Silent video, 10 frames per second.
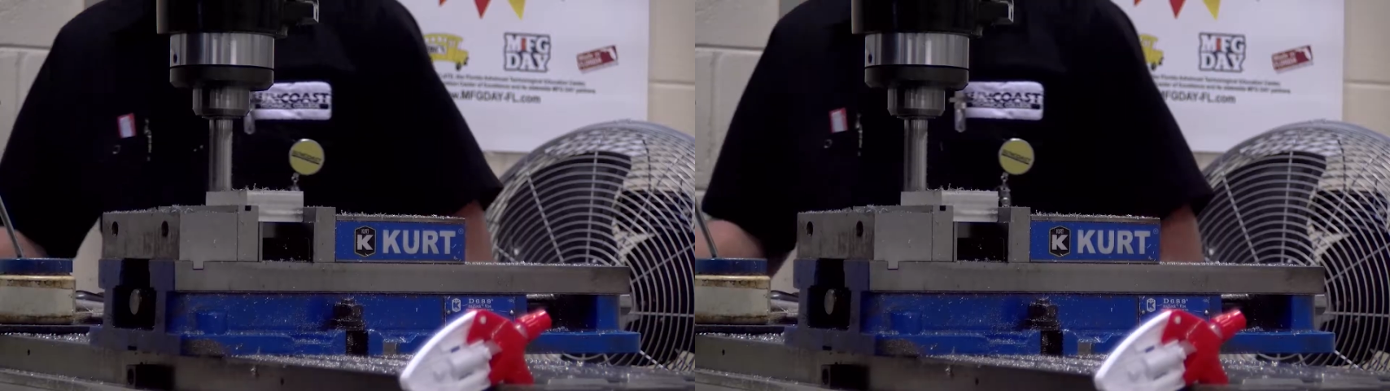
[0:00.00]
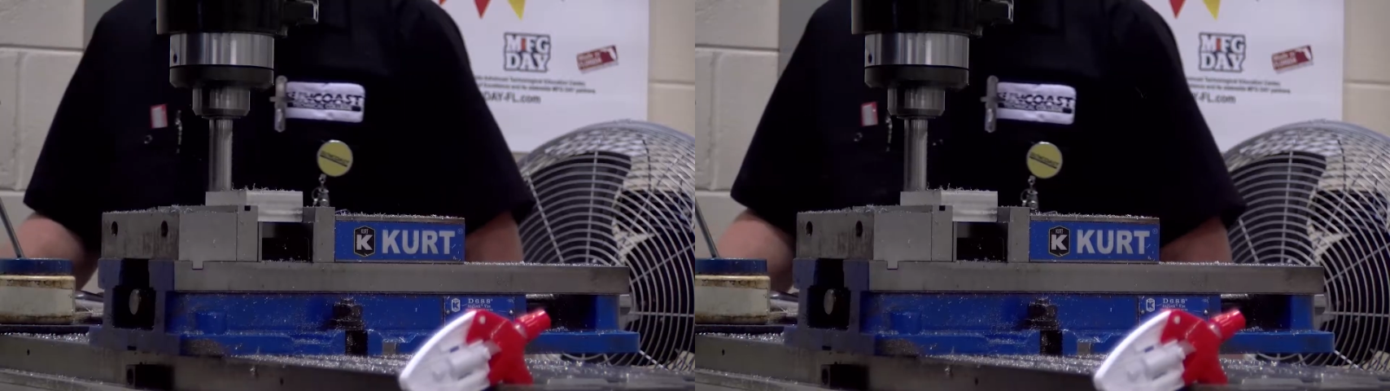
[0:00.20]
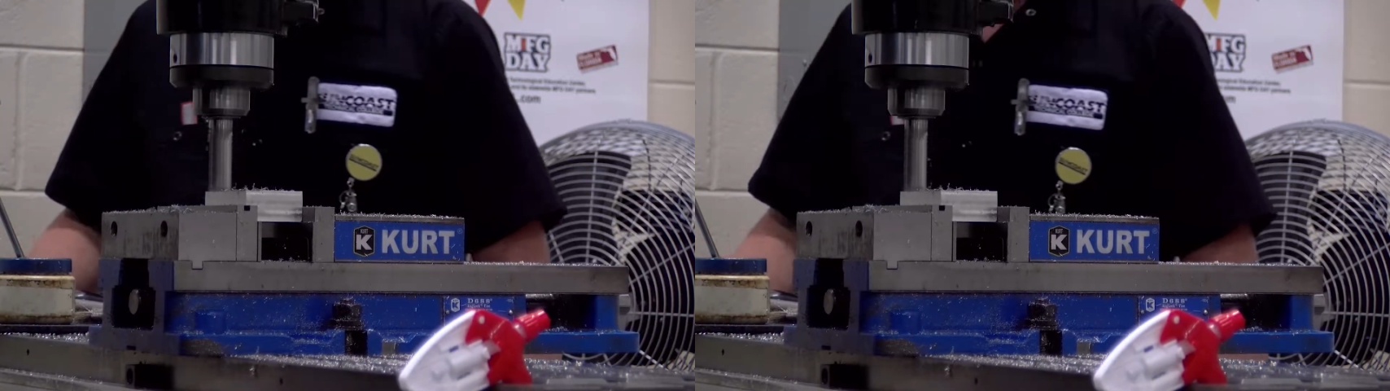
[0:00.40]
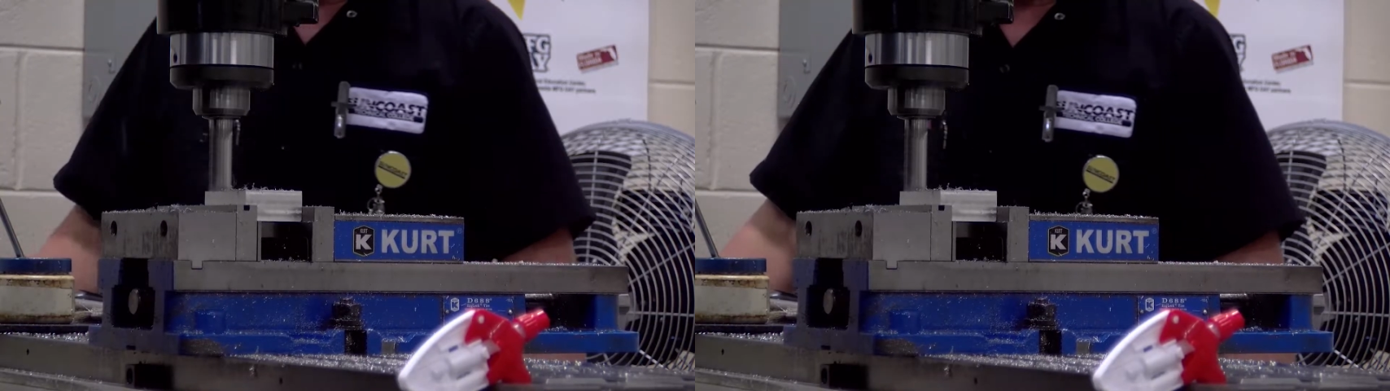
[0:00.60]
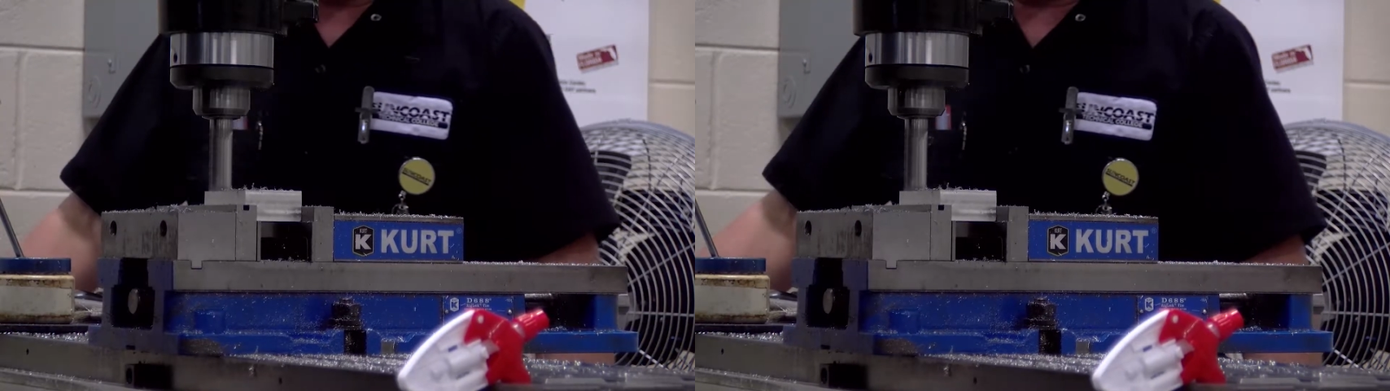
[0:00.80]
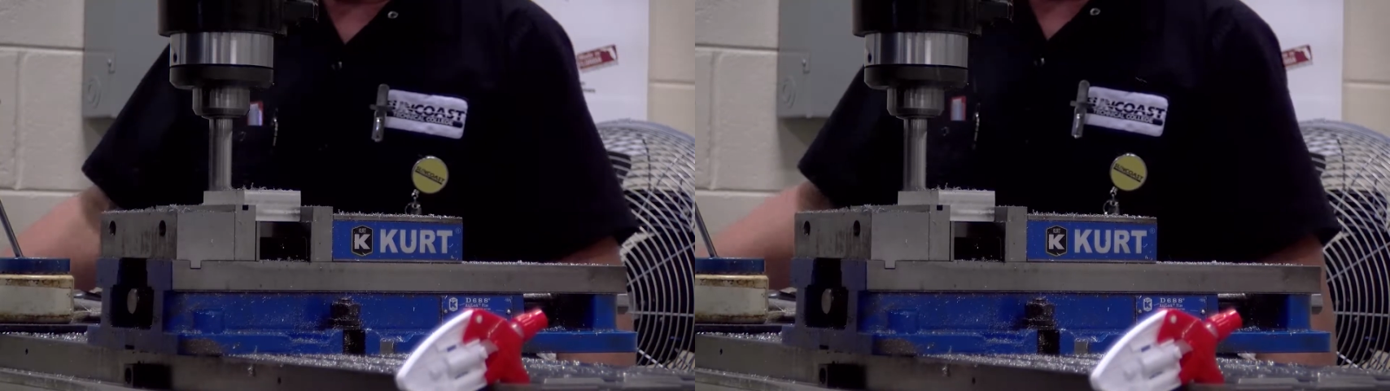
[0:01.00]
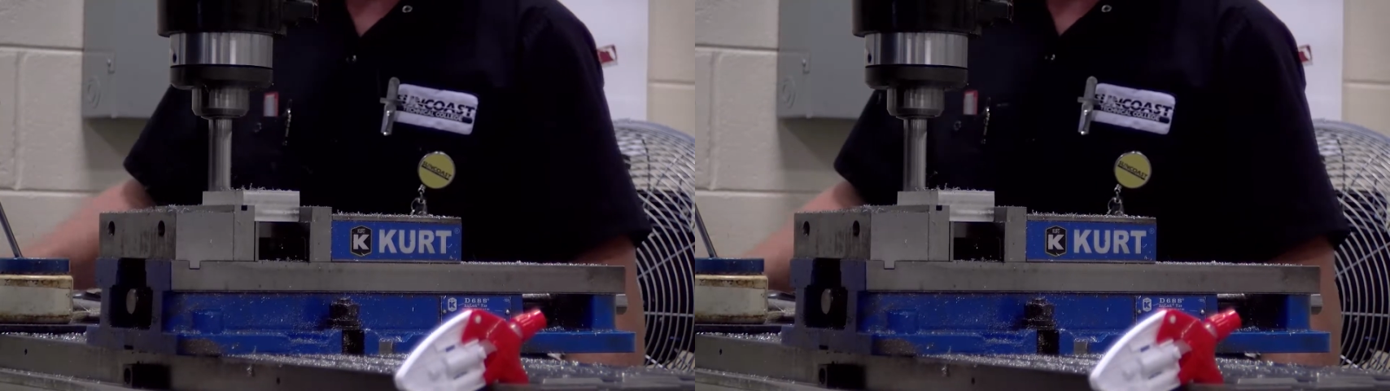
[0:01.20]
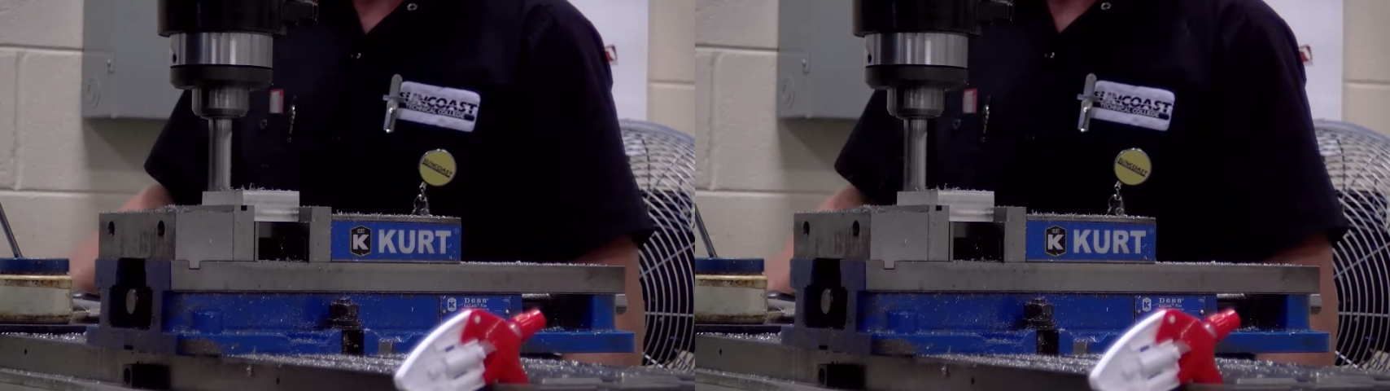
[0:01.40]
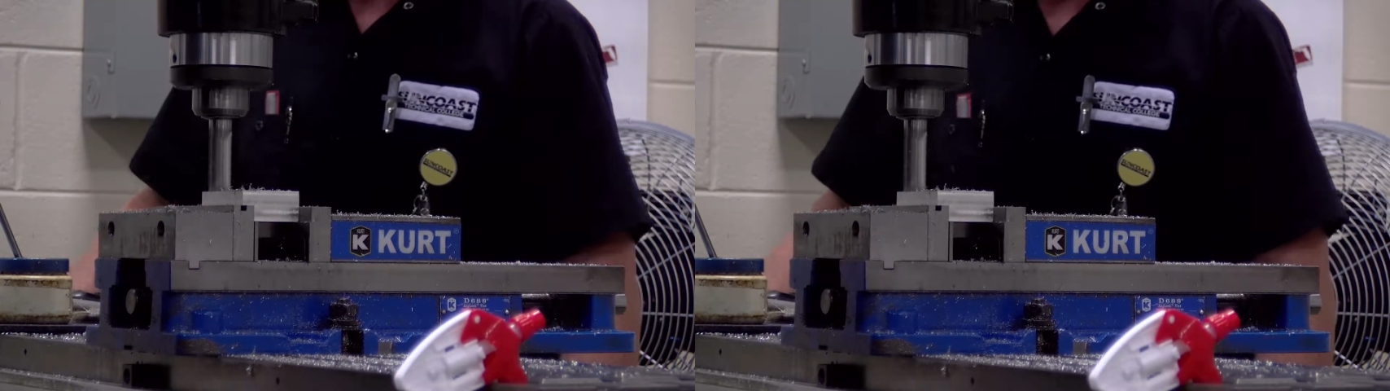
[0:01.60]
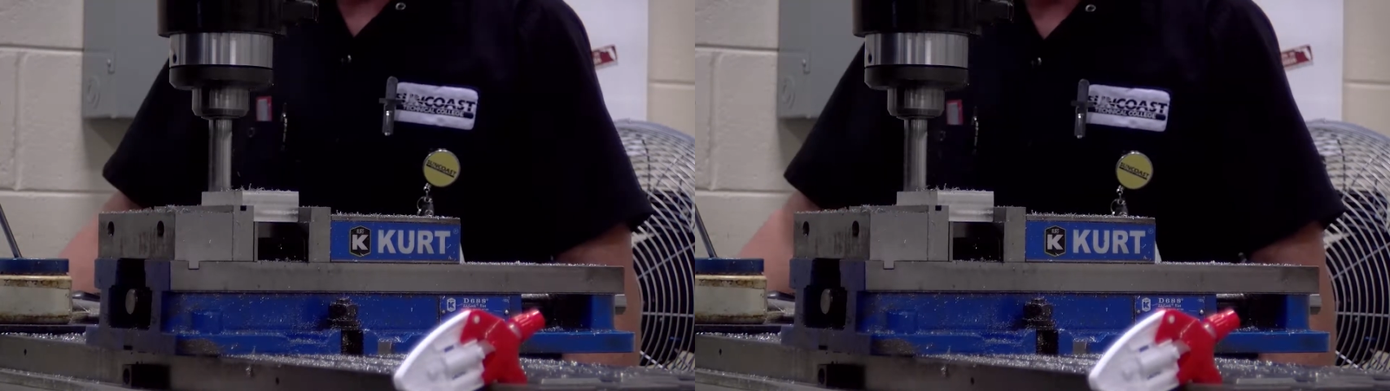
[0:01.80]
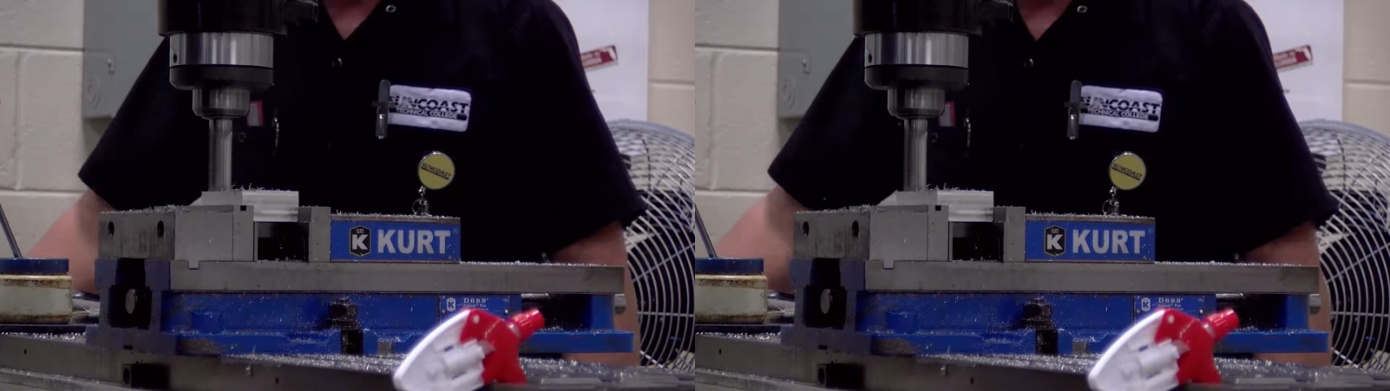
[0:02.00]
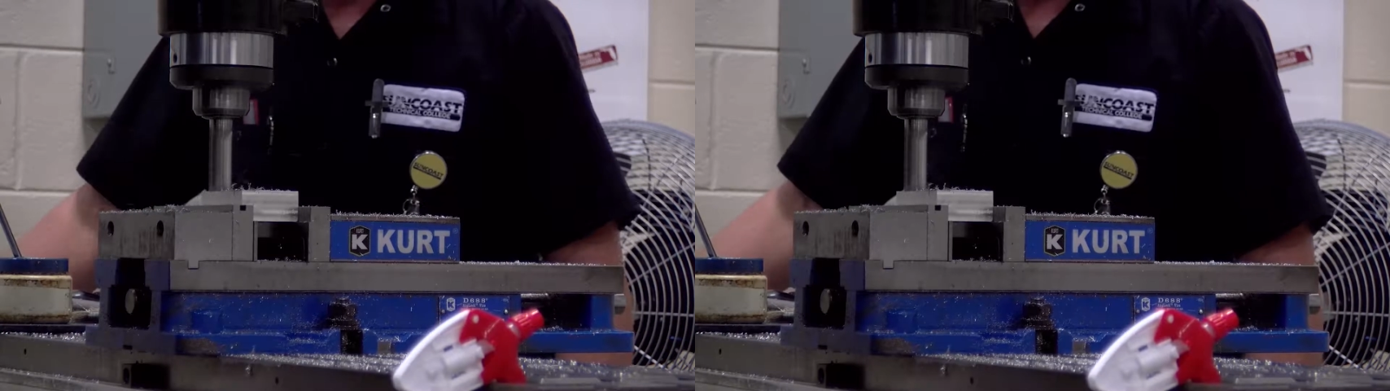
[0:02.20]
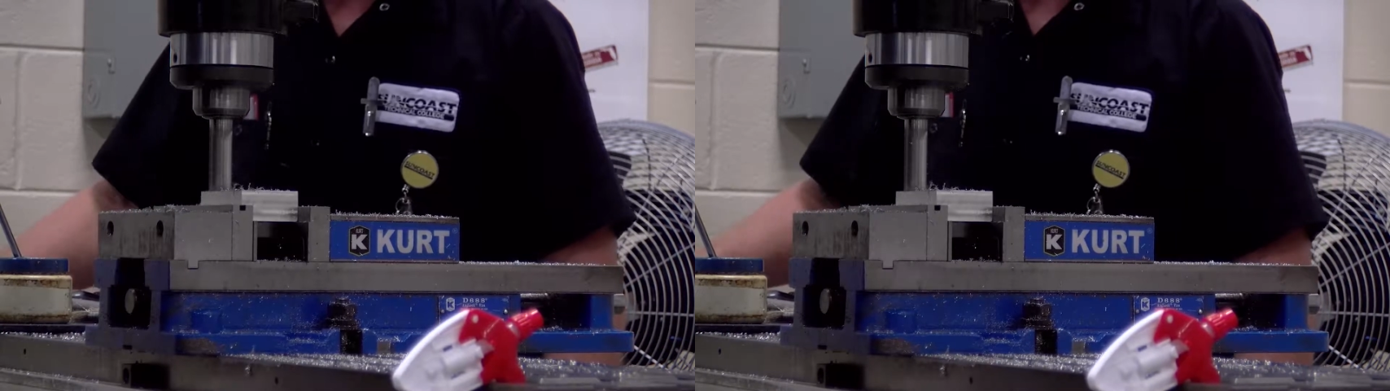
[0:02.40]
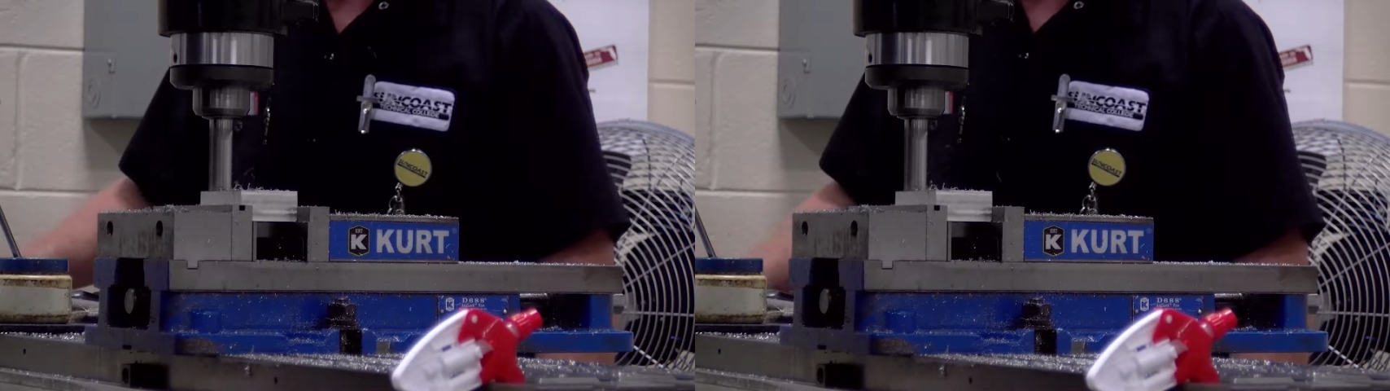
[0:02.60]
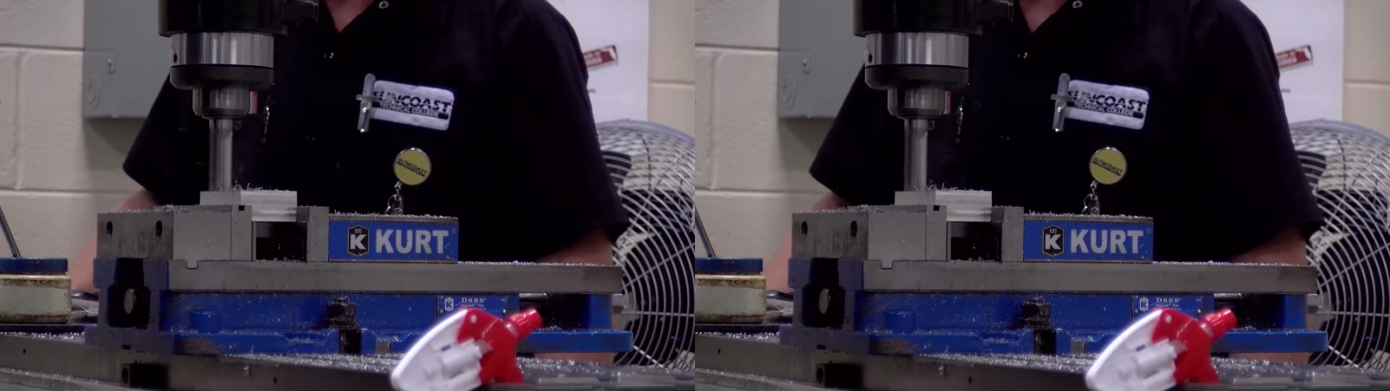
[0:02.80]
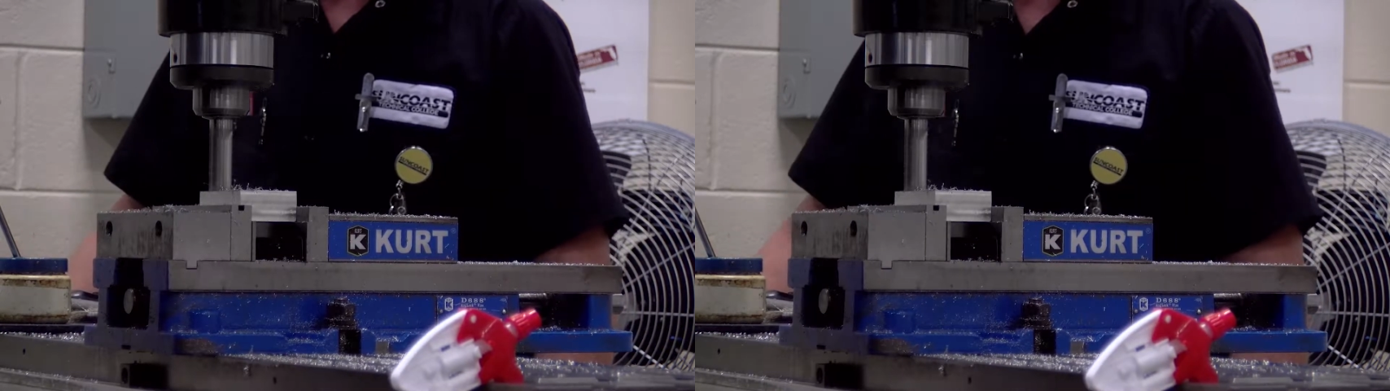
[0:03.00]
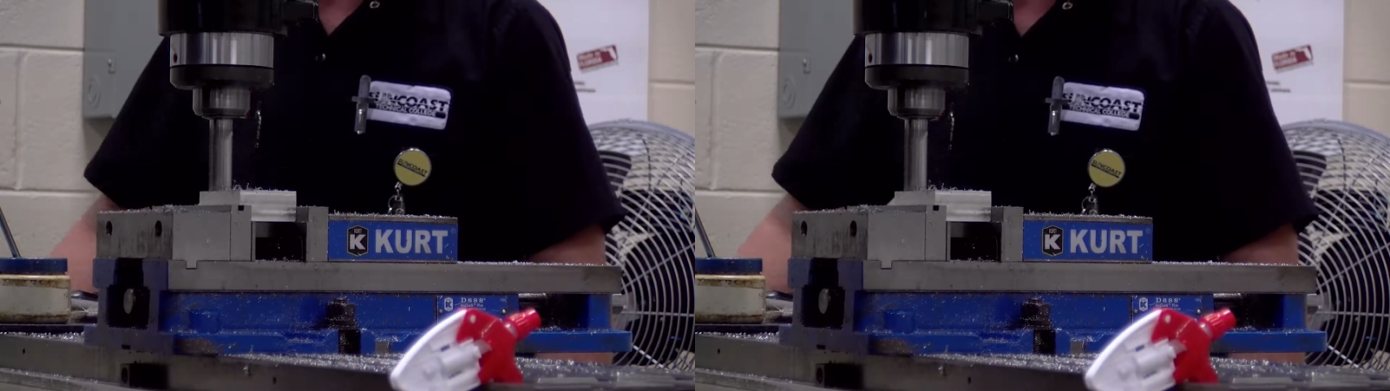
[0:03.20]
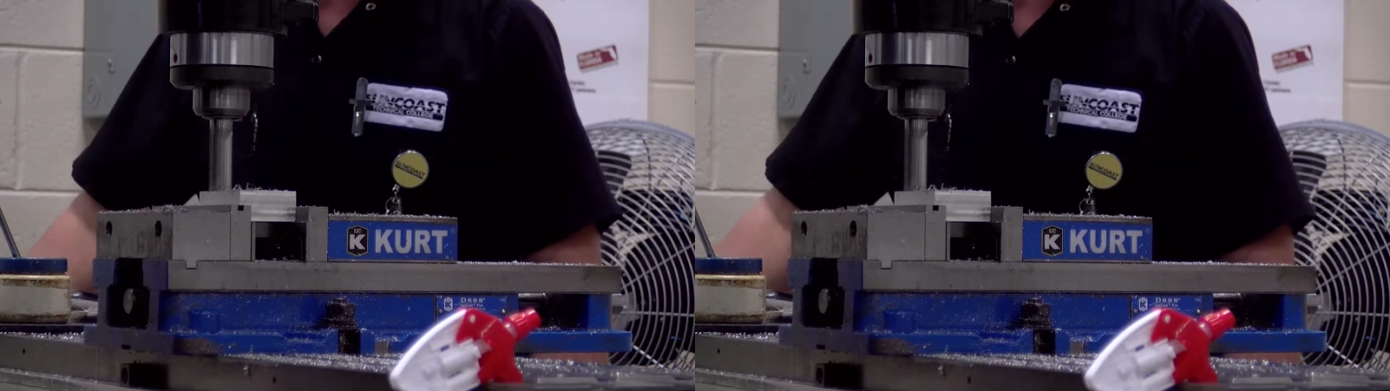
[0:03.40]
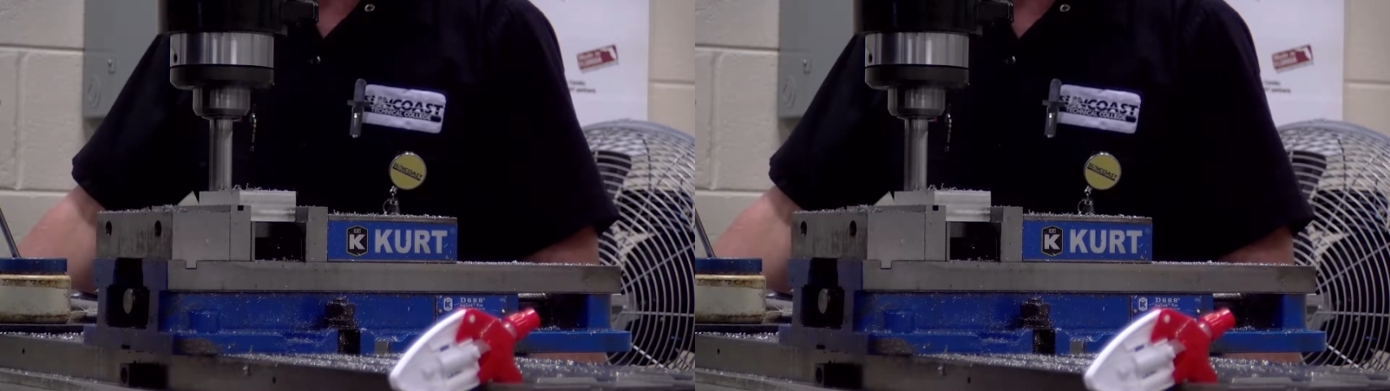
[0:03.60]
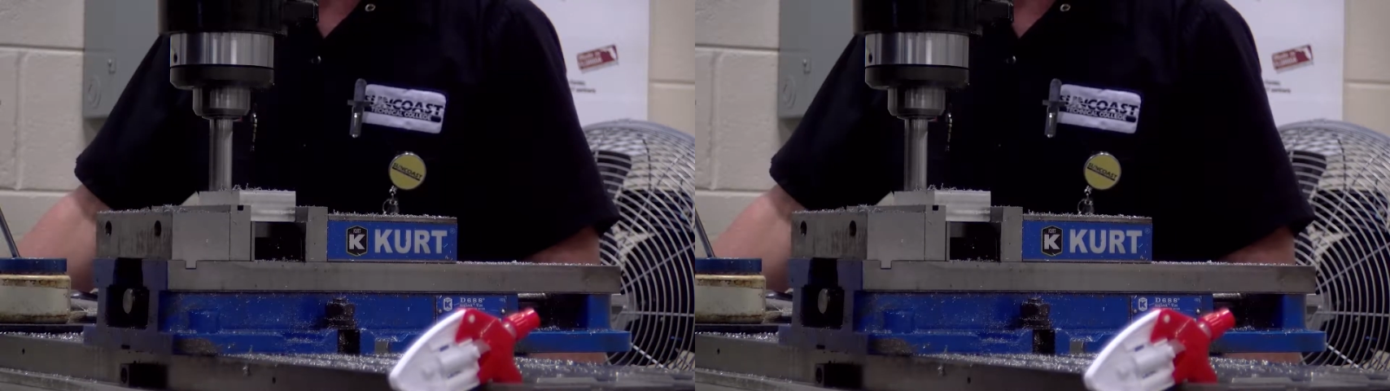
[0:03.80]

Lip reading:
Nobody's mouth can be seen.